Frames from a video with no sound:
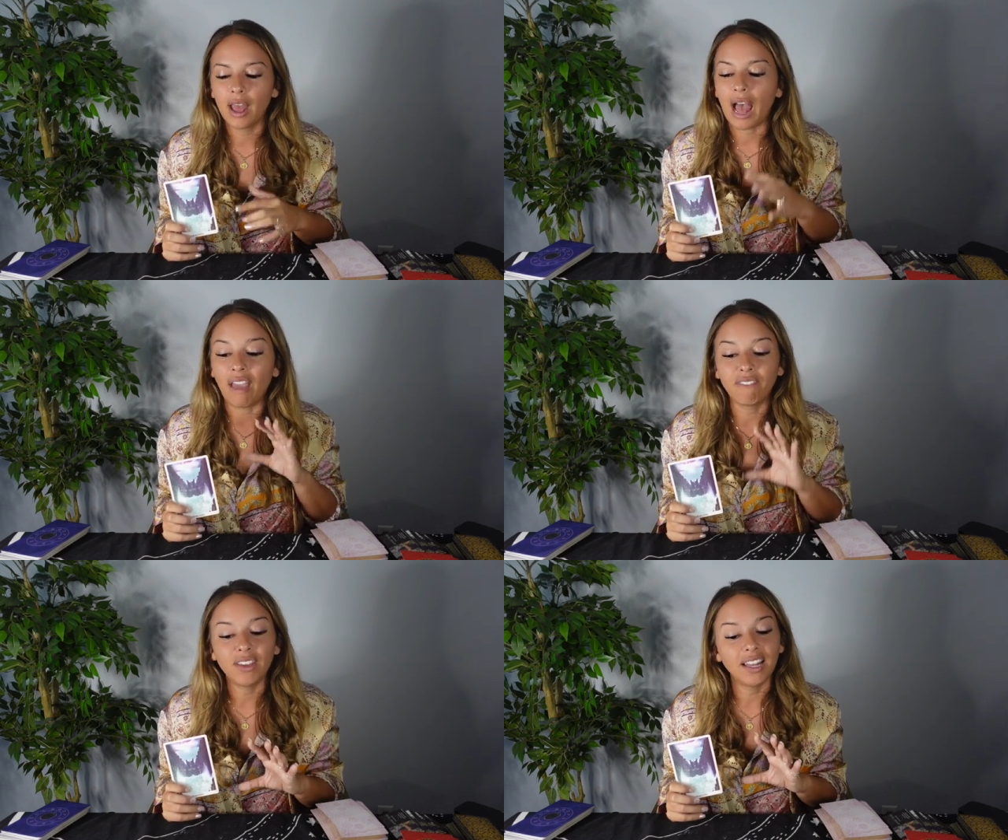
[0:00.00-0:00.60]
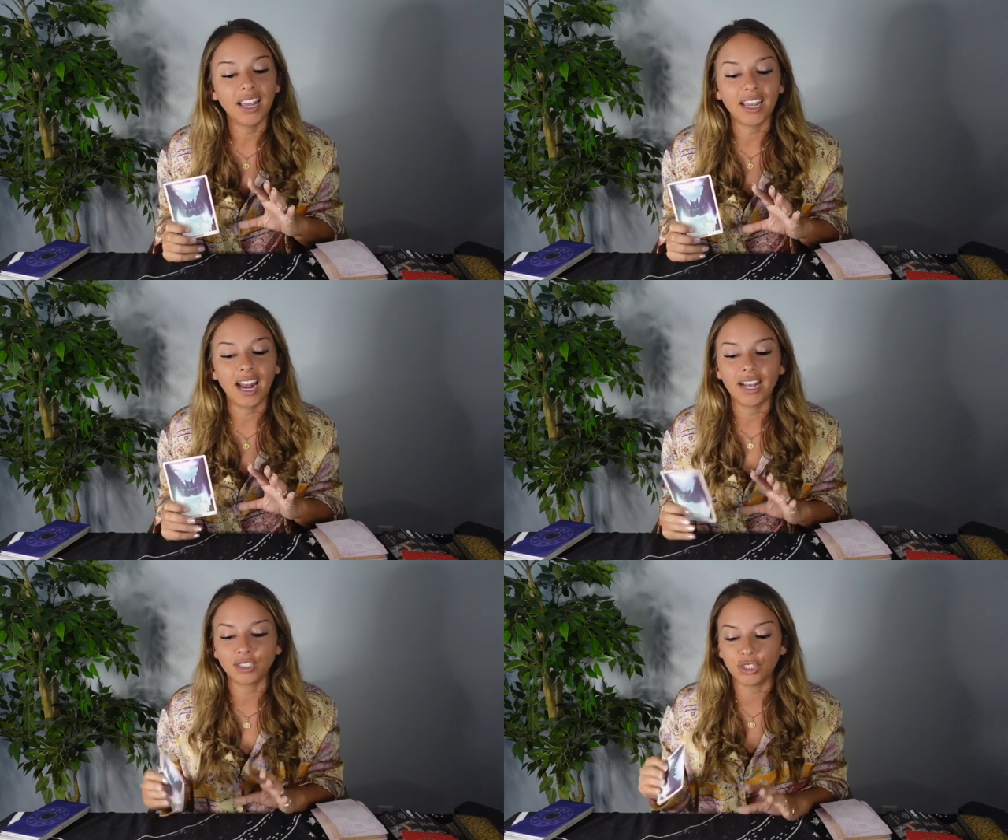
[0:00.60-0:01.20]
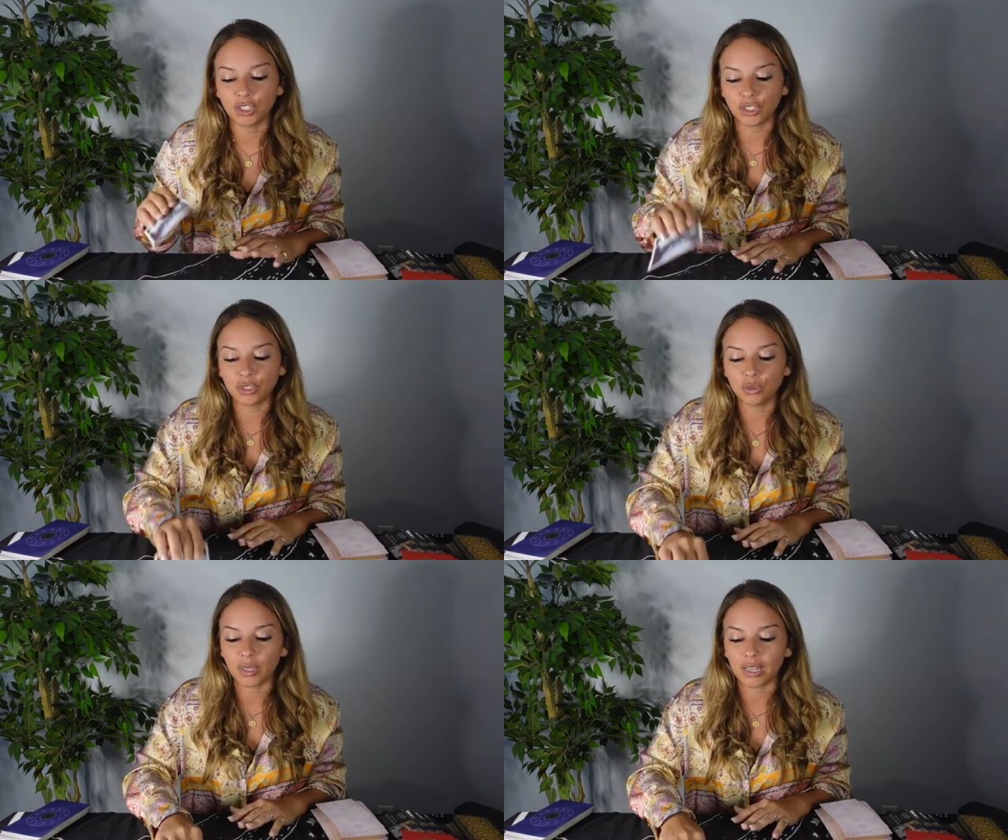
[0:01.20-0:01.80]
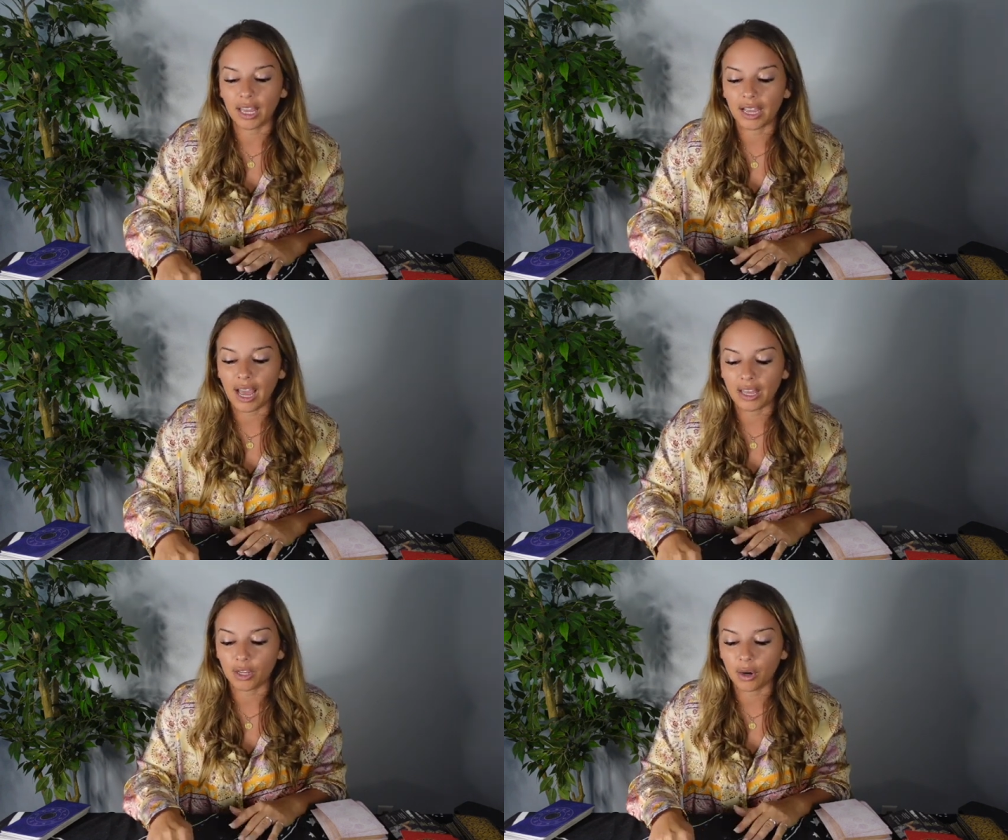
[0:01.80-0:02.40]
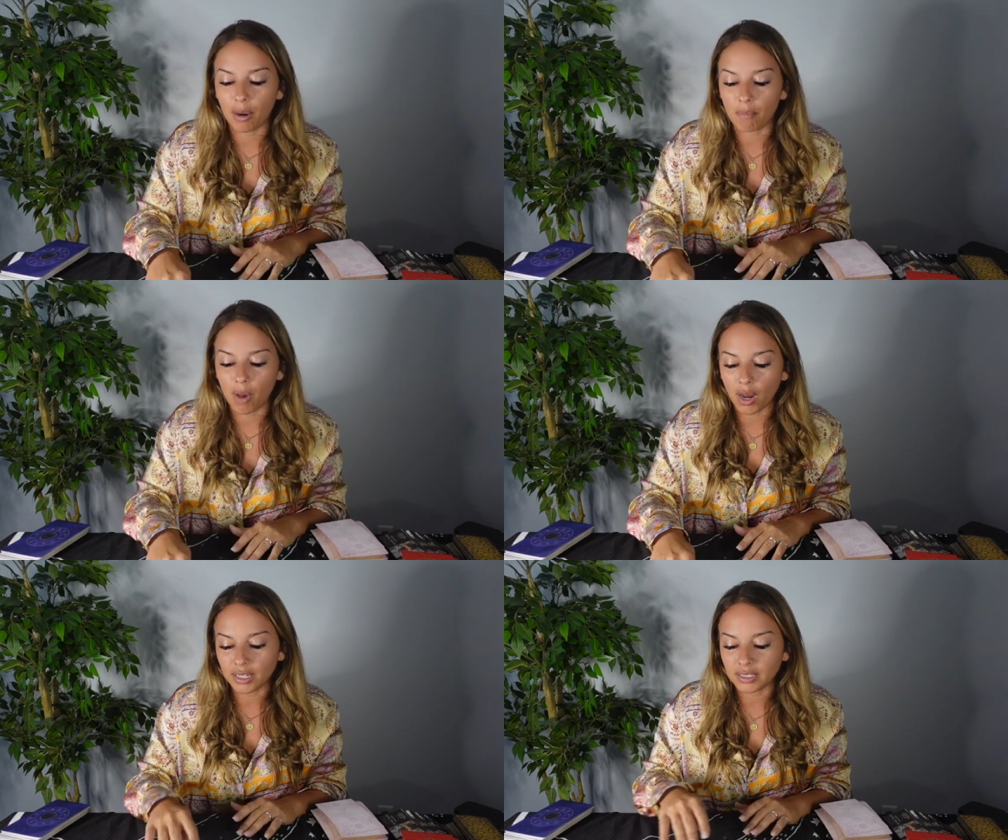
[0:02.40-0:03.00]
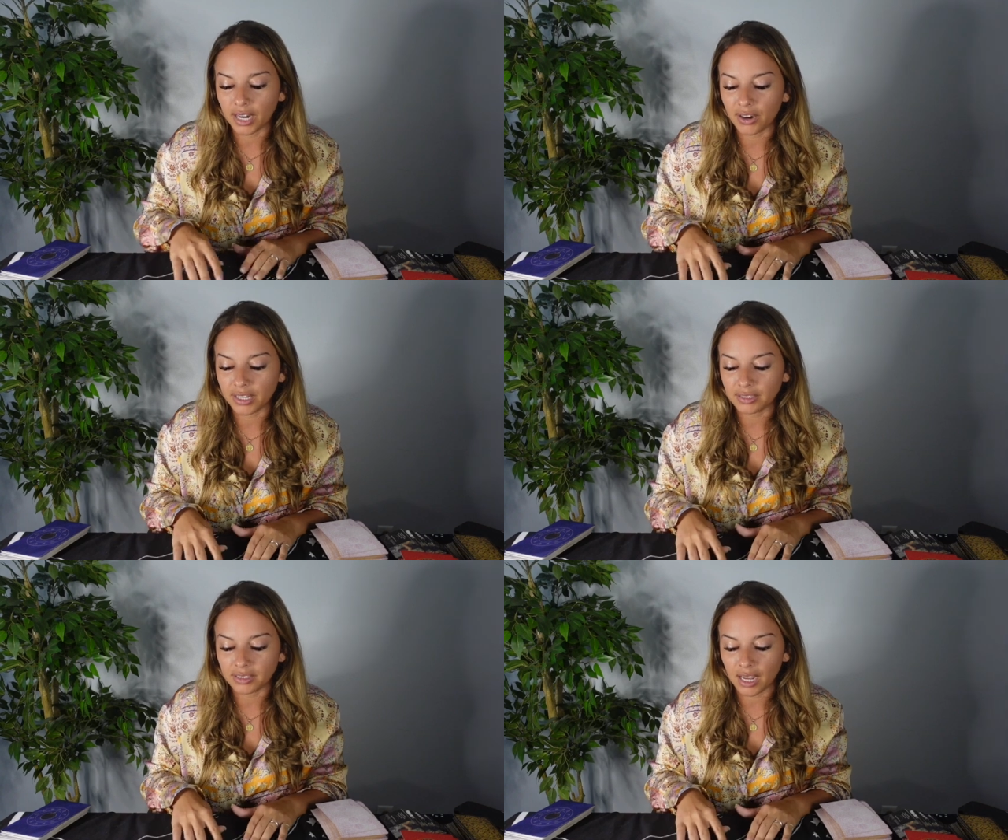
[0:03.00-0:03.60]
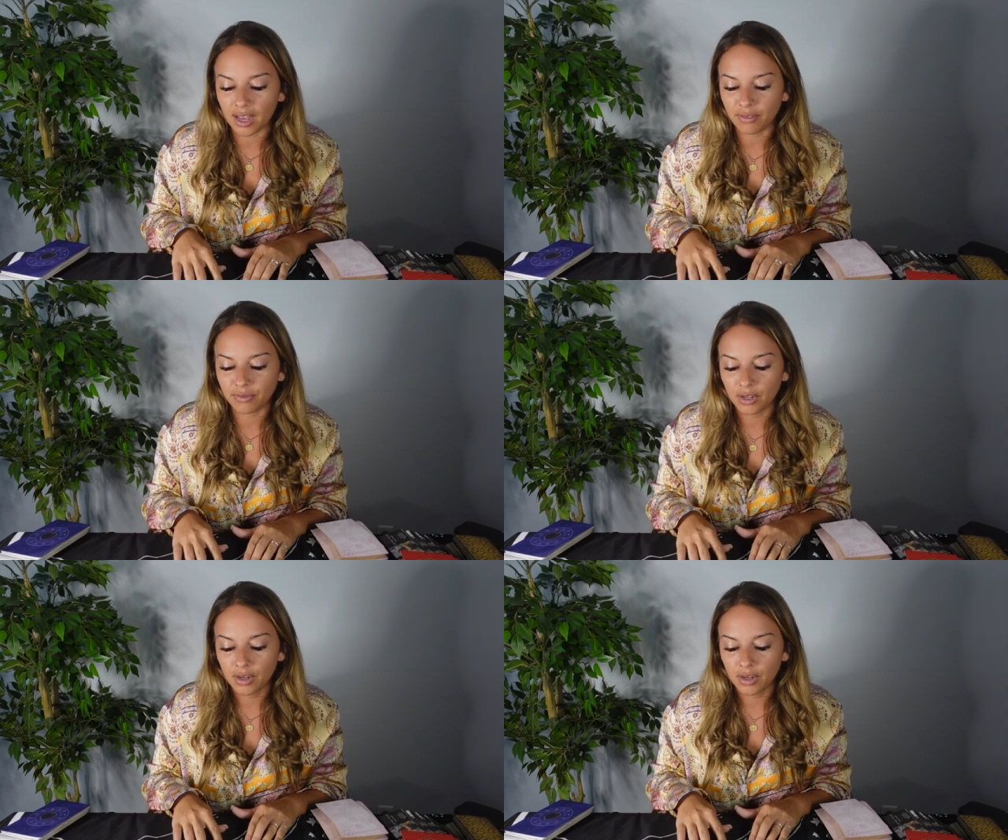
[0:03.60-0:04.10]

I feel like it has to do with like either monetary stuff.